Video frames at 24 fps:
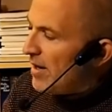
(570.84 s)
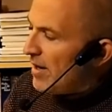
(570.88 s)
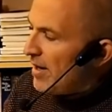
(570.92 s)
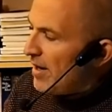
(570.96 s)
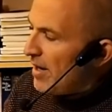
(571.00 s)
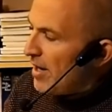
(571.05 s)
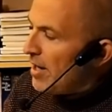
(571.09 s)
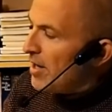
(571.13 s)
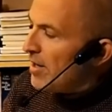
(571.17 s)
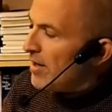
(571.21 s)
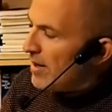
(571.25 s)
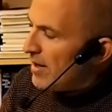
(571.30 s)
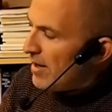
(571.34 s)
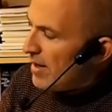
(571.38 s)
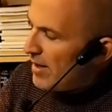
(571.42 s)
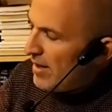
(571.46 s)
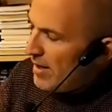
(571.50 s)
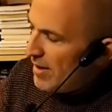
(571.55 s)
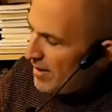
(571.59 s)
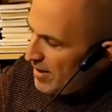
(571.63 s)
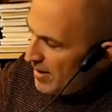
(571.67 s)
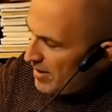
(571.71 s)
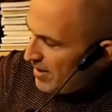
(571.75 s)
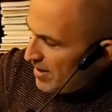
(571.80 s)

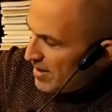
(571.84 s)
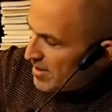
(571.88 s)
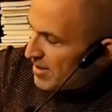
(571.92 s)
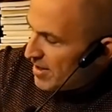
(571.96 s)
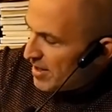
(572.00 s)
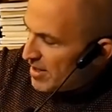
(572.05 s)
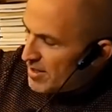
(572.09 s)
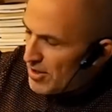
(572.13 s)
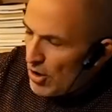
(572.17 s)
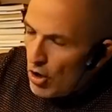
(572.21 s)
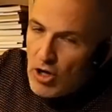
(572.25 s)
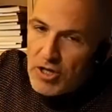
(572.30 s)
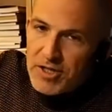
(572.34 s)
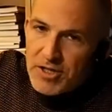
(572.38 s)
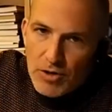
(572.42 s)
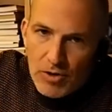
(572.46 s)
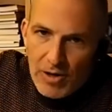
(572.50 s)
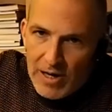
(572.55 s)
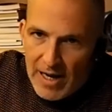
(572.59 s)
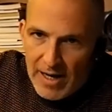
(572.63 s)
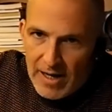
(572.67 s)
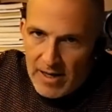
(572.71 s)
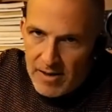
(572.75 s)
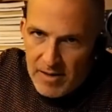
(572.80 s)
is also
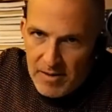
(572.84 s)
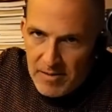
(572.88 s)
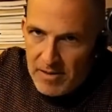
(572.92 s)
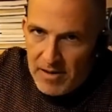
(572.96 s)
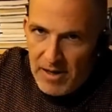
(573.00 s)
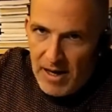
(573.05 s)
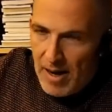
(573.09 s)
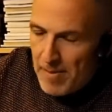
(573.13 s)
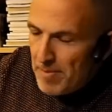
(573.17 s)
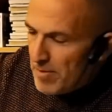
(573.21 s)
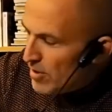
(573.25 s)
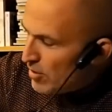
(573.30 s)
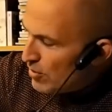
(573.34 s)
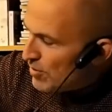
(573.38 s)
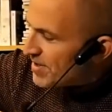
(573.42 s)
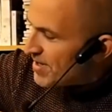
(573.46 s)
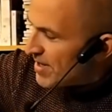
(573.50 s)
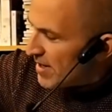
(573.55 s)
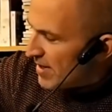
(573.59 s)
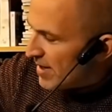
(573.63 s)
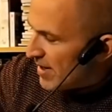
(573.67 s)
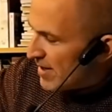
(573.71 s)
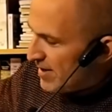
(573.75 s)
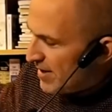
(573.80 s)
like I'm
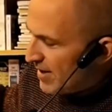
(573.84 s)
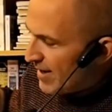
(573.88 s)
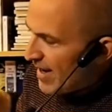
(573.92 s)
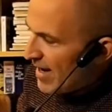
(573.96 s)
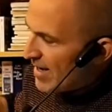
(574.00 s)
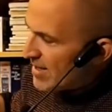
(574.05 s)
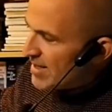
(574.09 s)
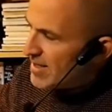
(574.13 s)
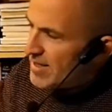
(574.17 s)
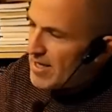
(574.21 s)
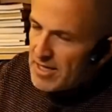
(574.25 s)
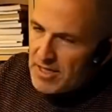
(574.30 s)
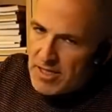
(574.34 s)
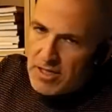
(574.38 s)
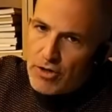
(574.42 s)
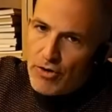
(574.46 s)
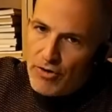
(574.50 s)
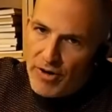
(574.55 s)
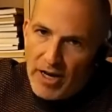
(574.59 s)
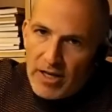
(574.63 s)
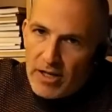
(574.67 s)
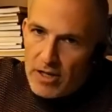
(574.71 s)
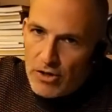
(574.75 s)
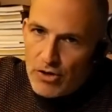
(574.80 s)
losing the gas that's
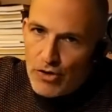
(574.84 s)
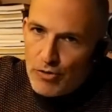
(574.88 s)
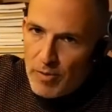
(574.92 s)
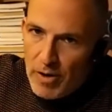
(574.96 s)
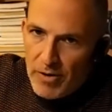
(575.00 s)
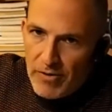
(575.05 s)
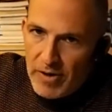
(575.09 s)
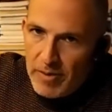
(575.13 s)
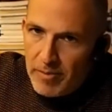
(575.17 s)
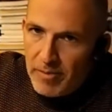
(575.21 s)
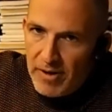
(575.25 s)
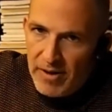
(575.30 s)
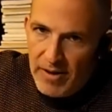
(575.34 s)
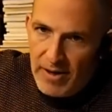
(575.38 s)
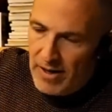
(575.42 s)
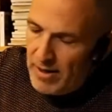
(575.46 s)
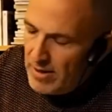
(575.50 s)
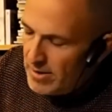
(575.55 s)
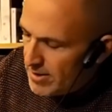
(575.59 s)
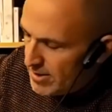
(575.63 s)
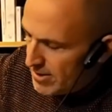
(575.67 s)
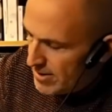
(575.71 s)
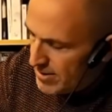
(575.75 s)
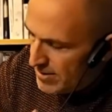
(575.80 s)
connected to my rebreather.
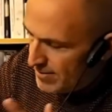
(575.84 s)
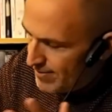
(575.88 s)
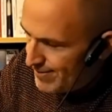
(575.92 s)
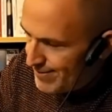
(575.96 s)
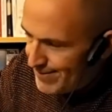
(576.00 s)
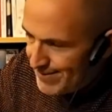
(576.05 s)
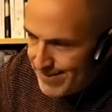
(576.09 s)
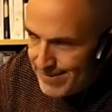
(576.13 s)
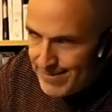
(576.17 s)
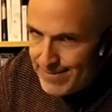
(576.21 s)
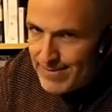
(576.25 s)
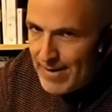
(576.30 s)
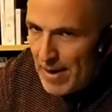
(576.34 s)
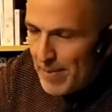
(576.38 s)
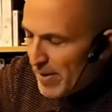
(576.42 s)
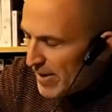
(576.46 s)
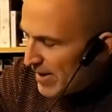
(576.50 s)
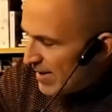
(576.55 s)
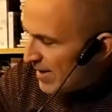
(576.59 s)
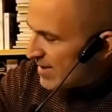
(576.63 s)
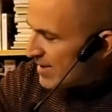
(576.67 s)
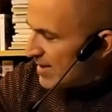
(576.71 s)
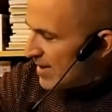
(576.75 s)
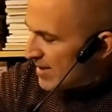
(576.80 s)
I mean,
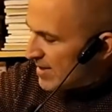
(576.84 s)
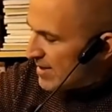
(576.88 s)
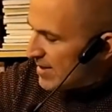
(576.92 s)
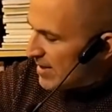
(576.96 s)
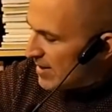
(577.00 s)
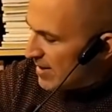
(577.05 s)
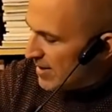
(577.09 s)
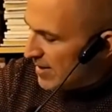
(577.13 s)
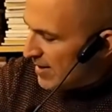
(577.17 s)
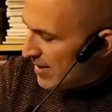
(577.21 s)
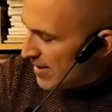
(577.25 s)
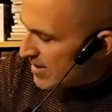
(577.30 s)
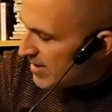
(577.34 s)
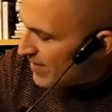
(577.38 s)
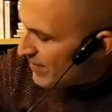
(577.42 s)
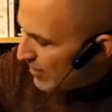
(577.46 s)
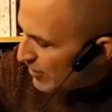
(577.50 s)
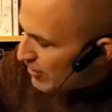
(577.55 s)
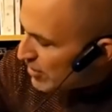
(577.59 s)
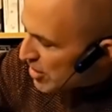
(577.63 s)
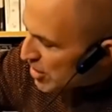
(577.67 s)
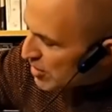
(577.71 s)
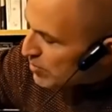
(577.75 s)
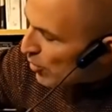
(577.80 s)
it's a
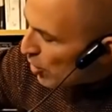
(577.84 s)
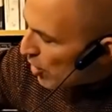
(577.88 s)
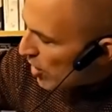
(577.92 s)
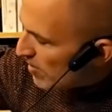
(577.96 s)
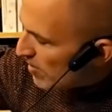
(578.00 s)
very small